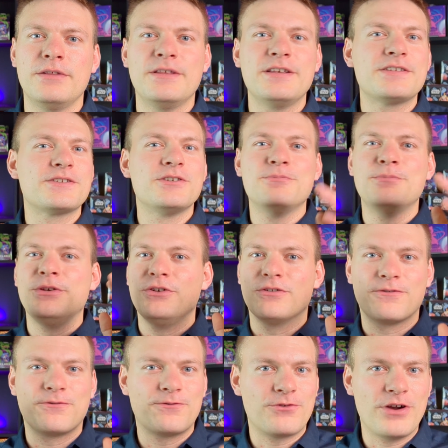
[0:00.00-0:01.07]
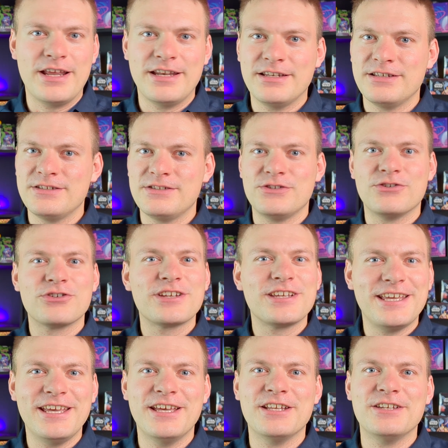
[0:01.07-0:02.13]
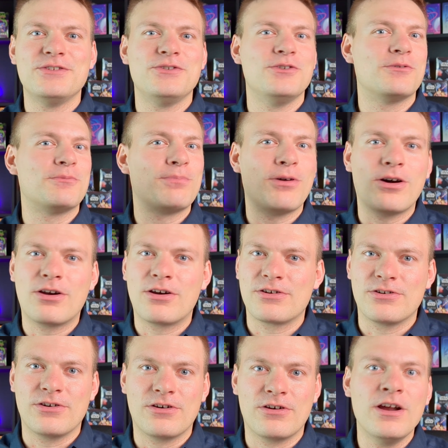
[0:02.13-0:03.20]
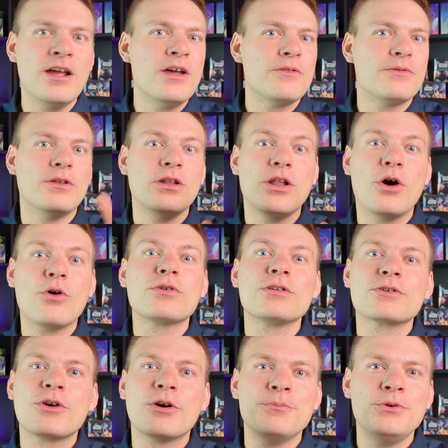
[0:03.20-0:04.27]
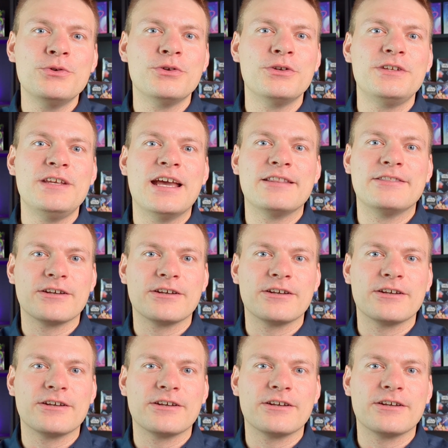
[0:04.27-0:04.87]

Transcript: This could be your friends, your kids, your partner, the local community at the